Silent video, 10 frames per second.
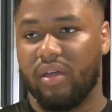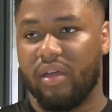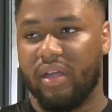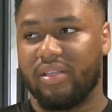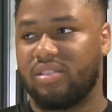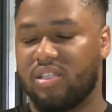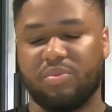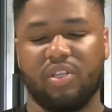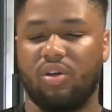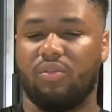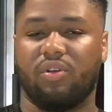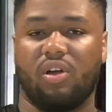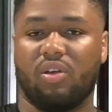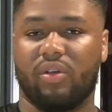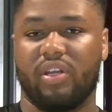and it's just been an
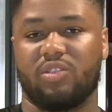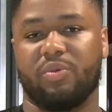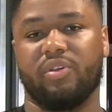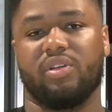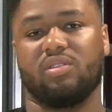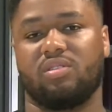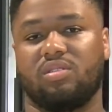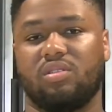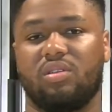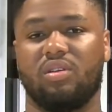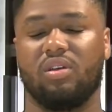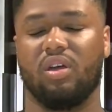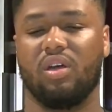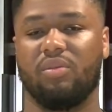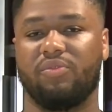overall great experience.
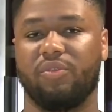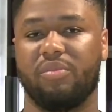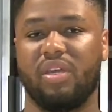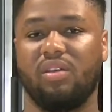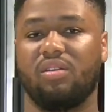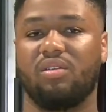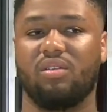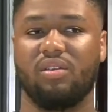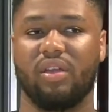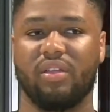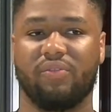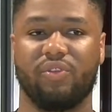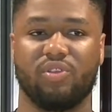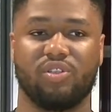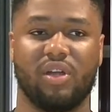For me, in the
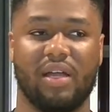future, I